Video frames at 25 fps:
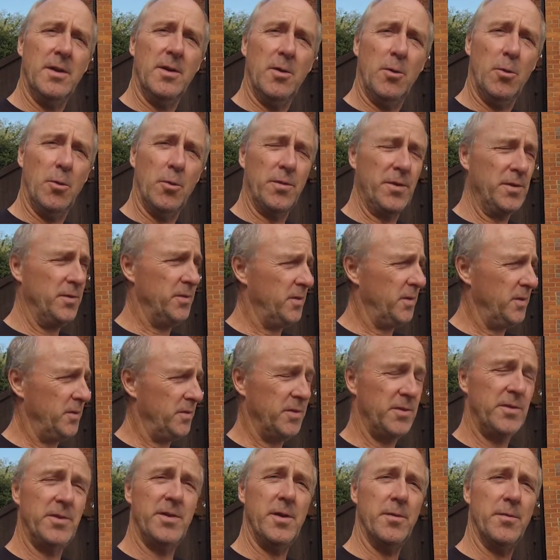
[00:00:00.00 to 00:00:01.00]

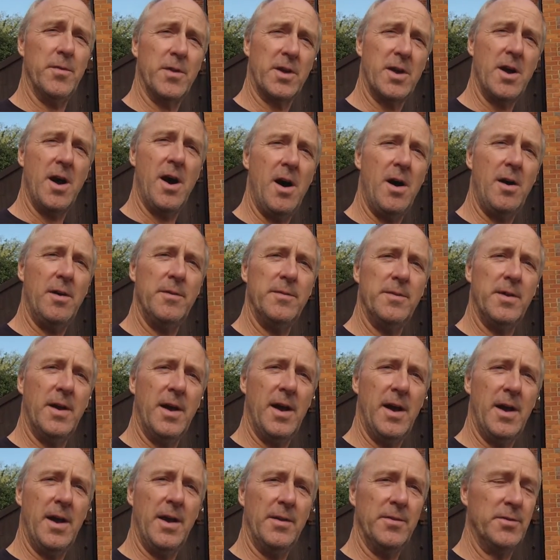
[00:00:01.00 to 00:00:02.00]
authenticity of the car,
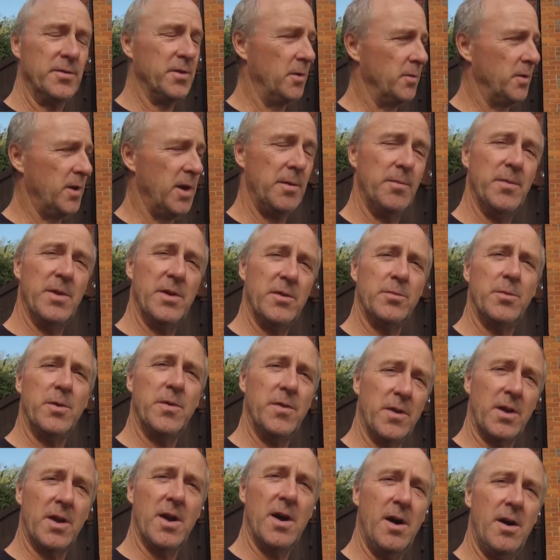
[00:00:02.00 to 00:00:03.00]
and so keep this
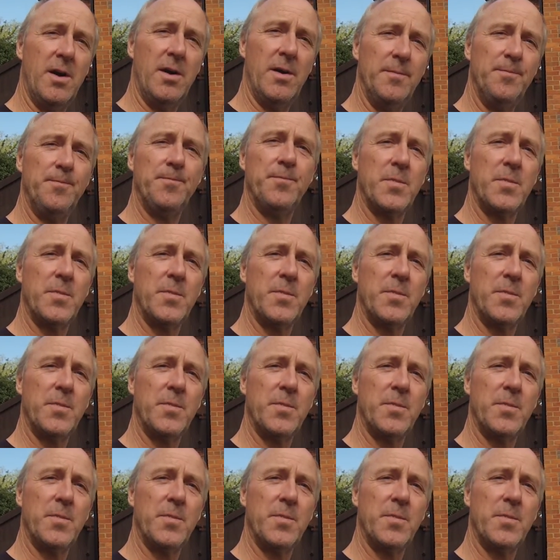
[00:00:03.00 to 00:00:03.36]
with the car